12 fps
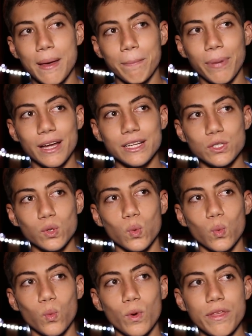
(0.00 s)
but
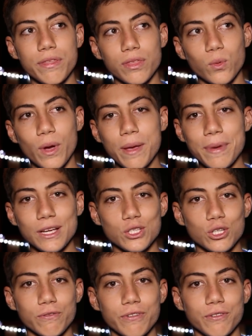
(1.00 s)
with the way my
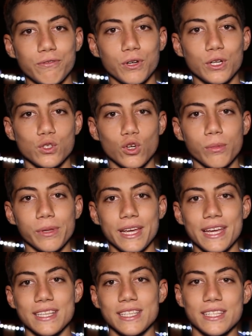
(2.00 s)
surfing footage
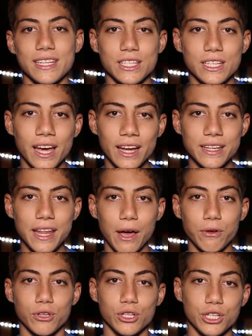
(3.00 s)
normally is it's cut
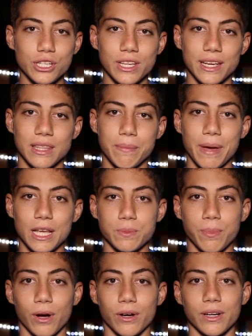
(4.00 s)
down to just like the
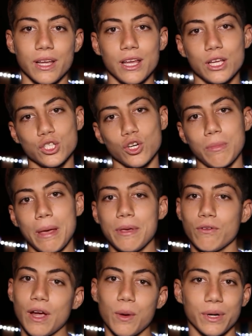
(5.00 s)
best part. So
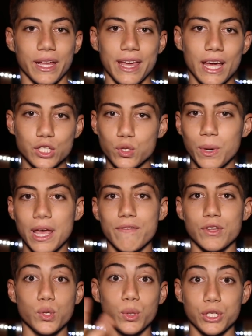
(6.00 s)
maybe right when I catch the
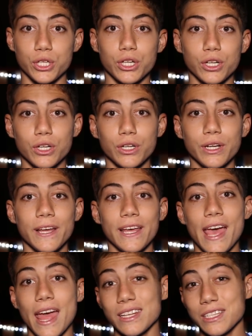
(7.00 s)
wave and do a turn,
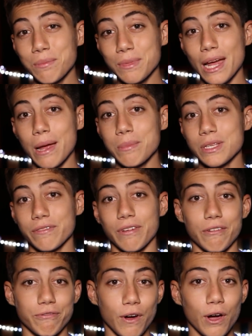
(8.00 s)
and sometimes if
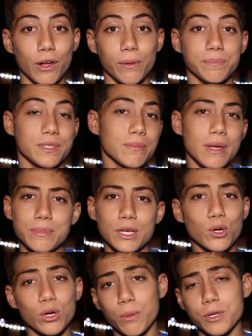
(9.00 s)
I fall, sometimes I
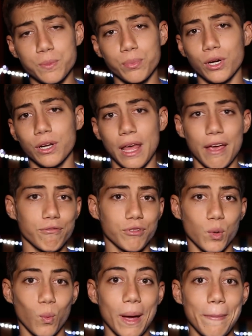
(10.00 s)
don't always put
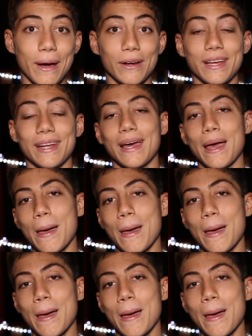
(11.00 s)
every wipeout in.